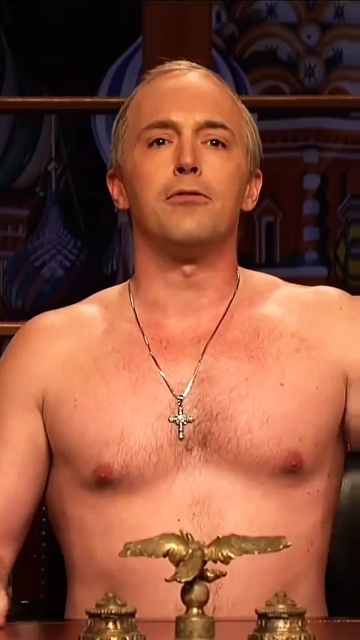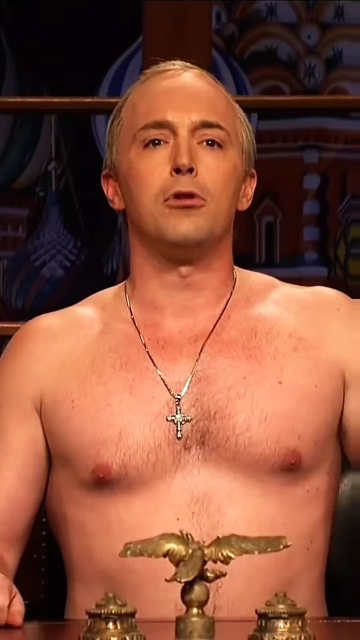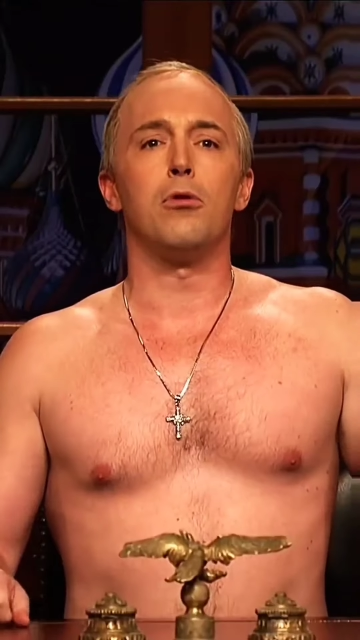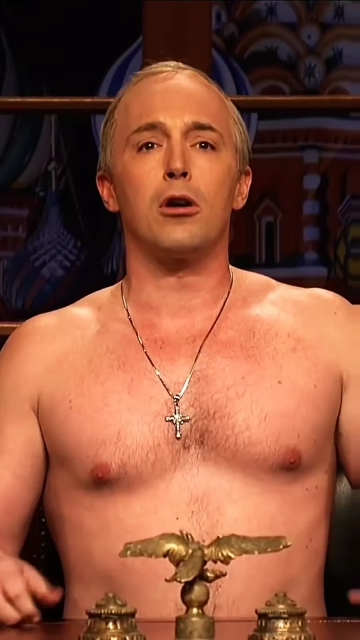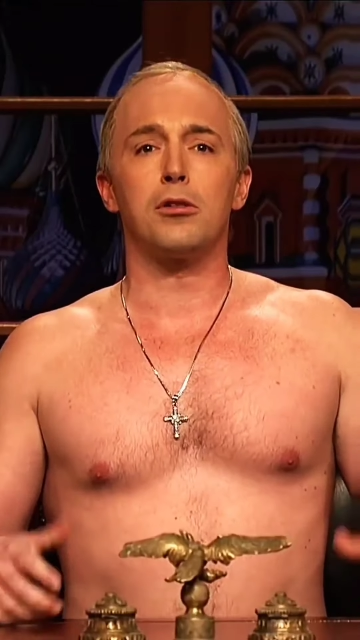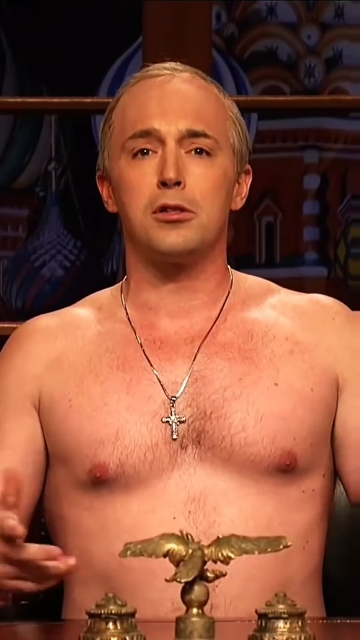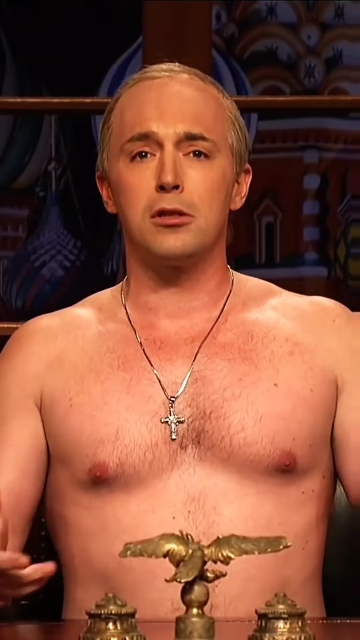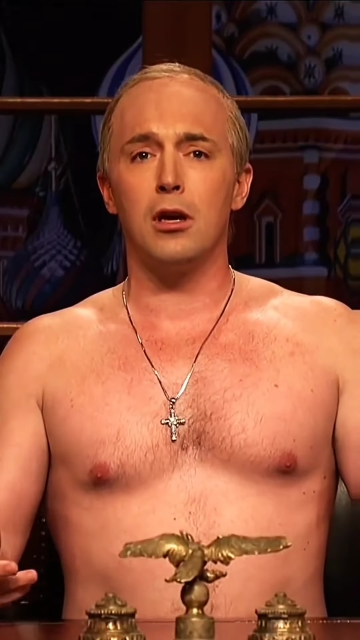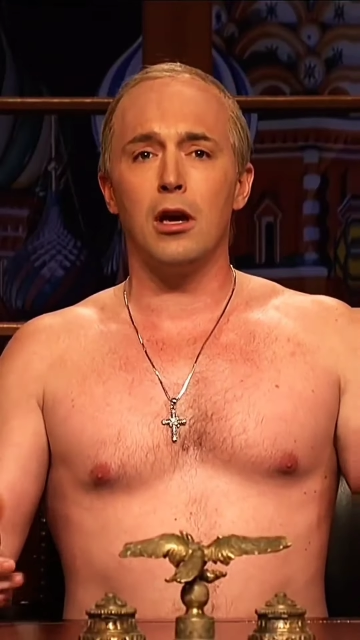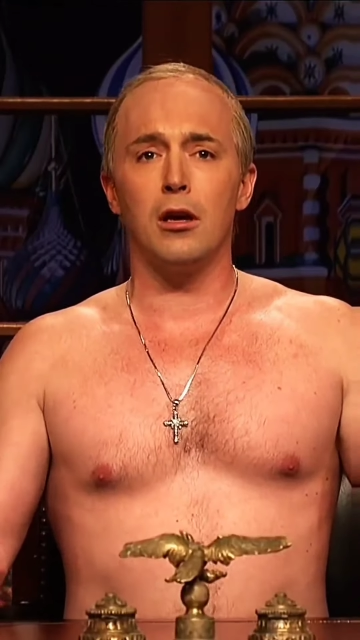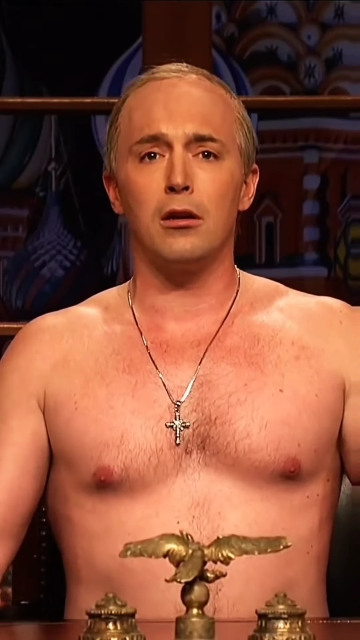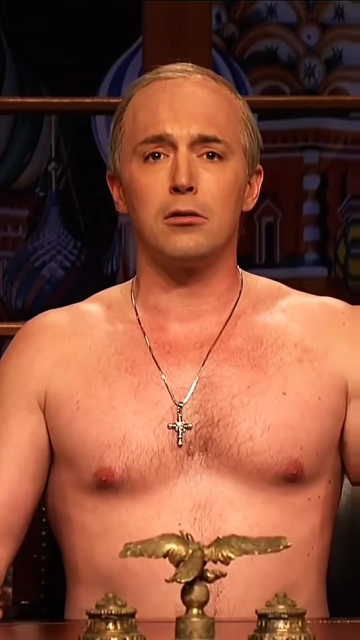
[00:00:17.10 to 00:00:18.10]
of you are
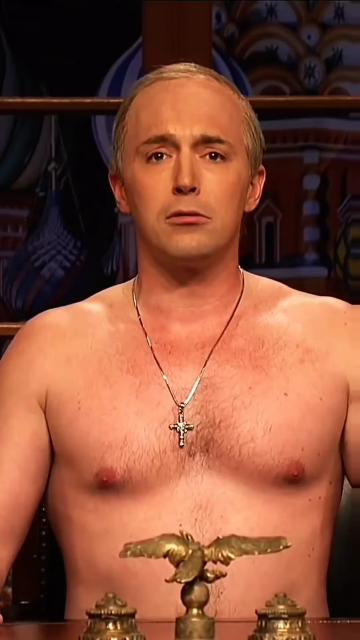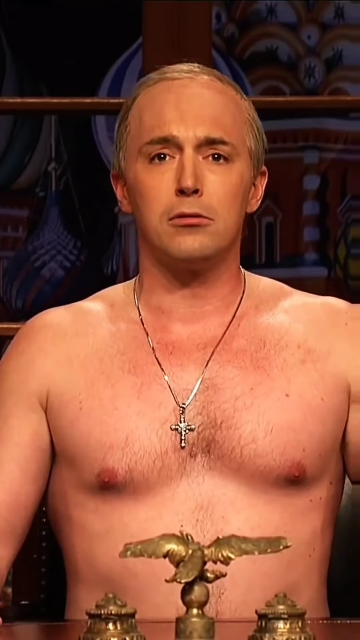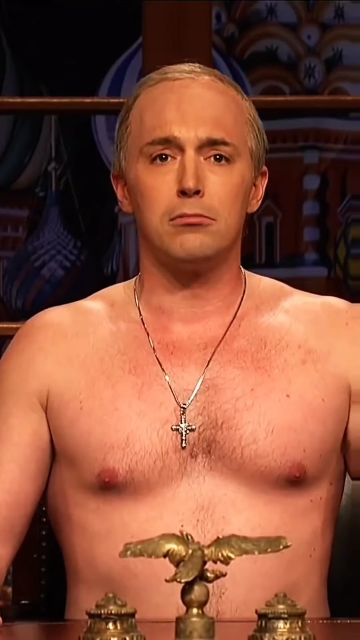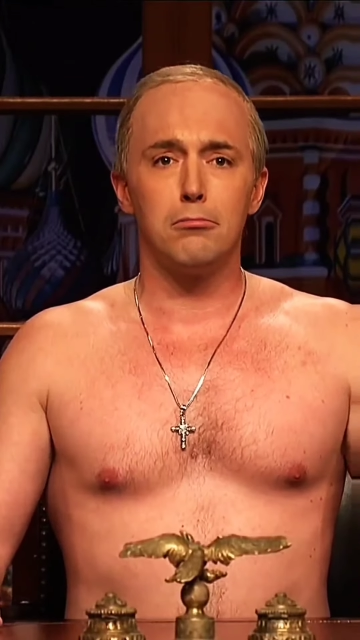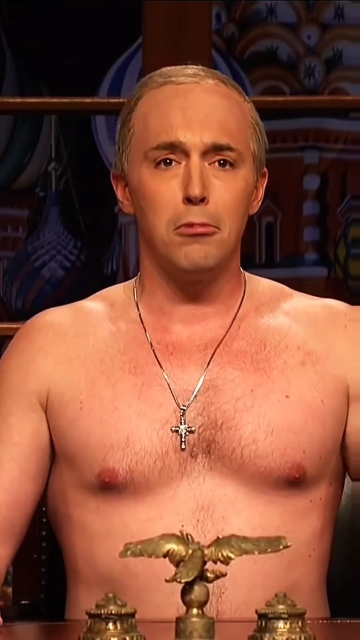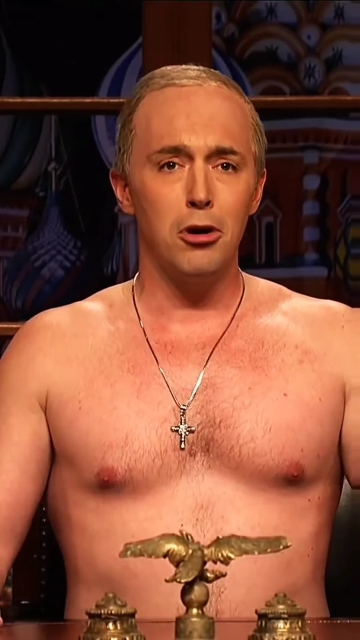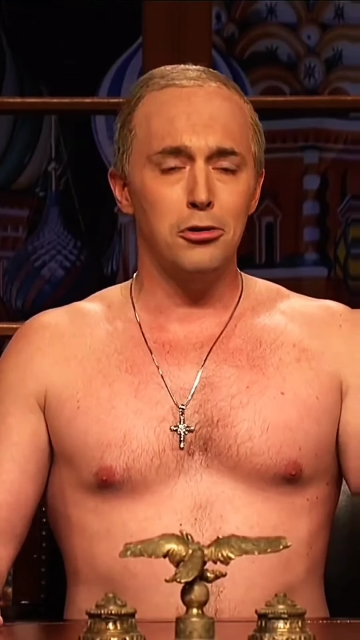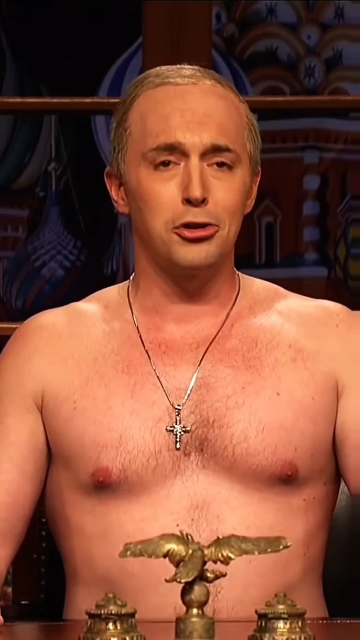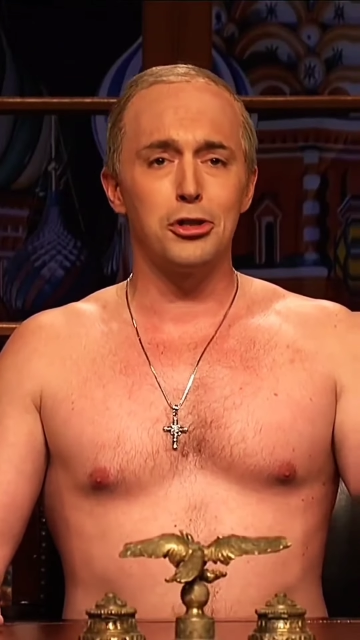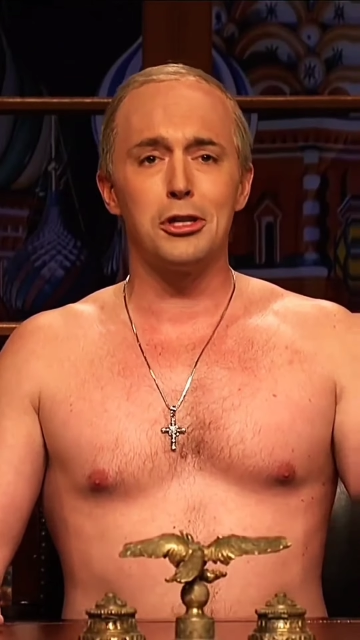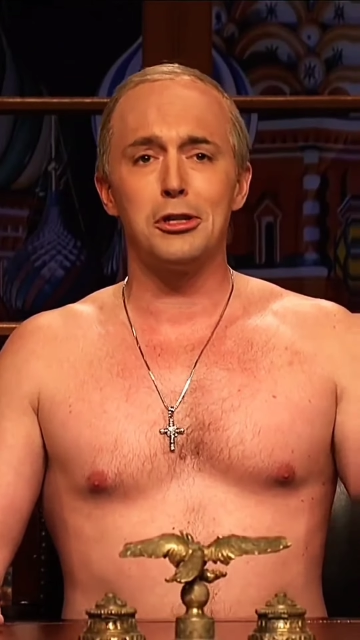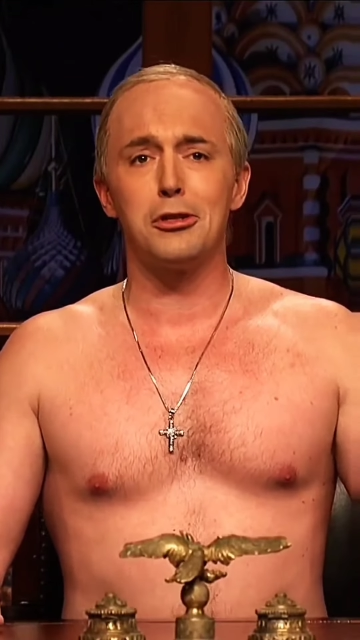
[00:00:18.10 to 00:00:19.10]
scared and
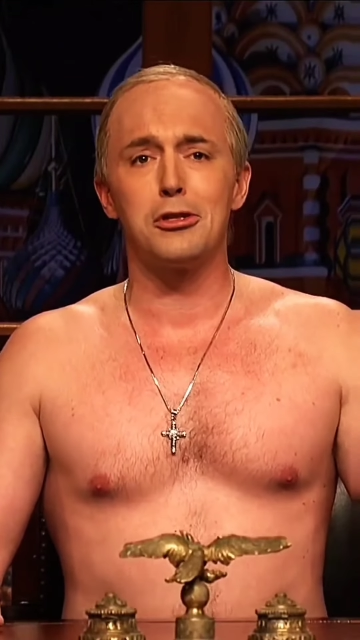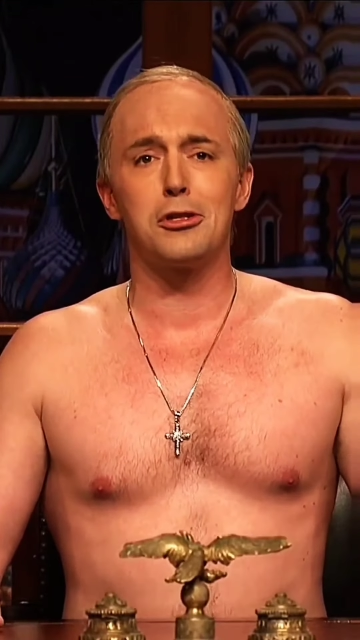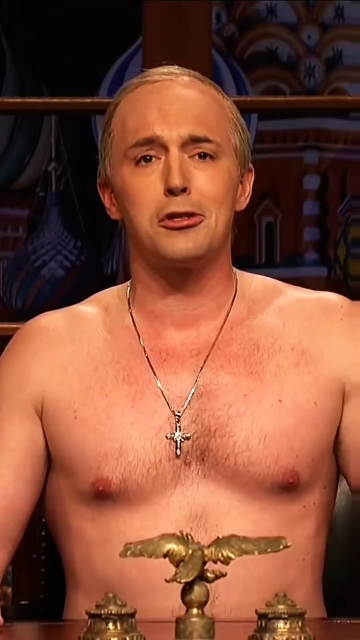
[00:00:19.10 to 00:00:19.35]
marching in the